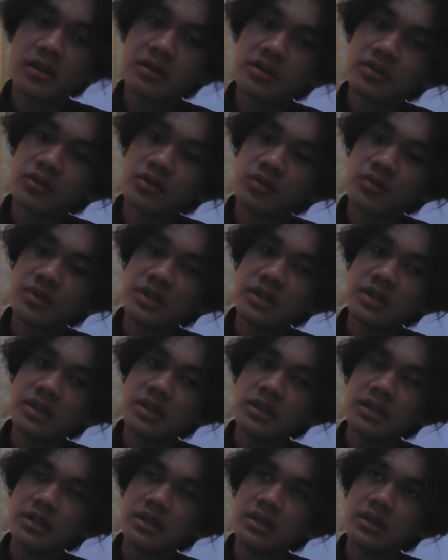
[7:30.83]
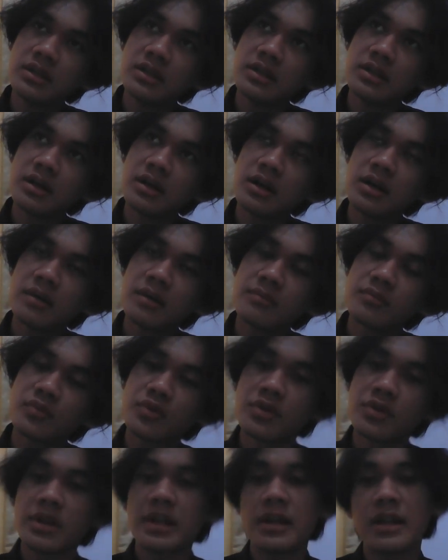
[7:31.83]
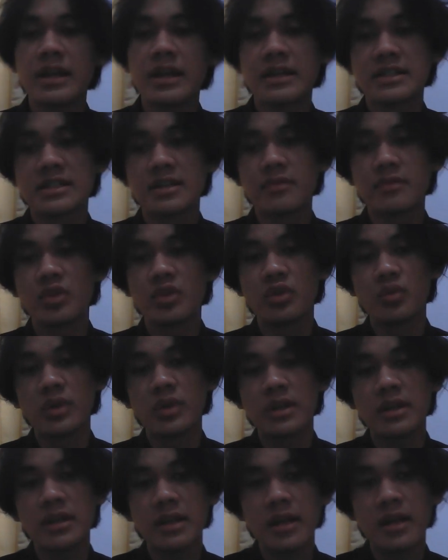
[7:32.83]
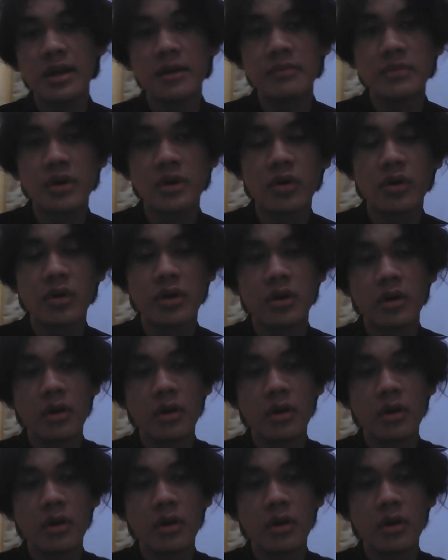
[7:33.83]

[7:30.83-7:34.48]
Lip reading: to the correlation between them on